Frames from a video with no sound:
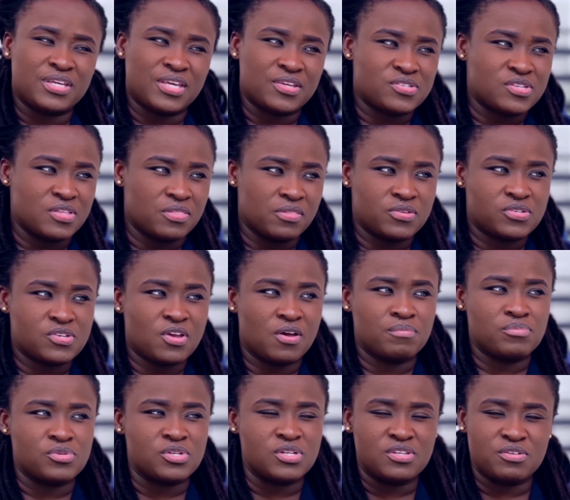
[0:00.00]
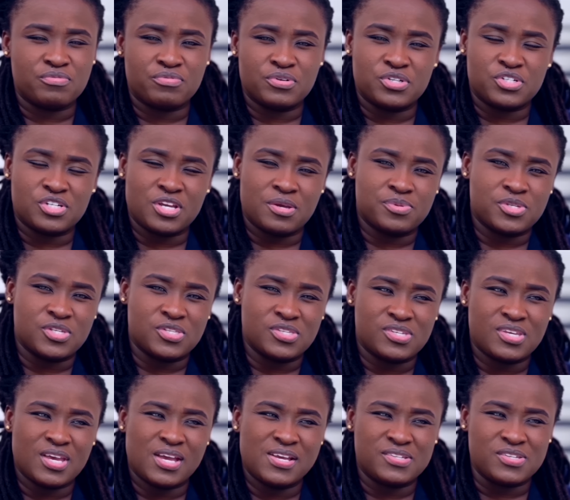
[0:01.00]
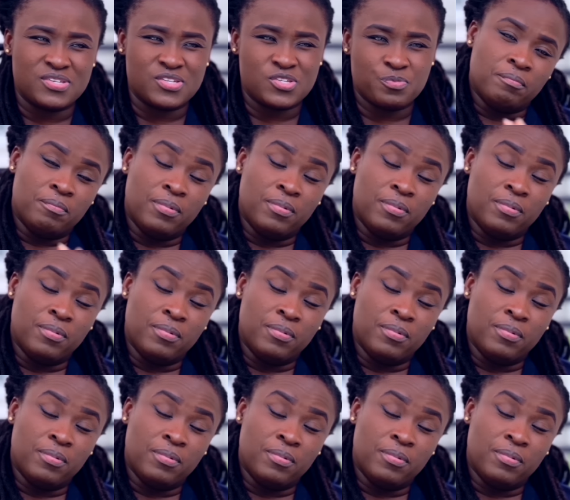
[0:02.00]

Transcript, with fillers: Yes, and this comes in different shapes and sizes,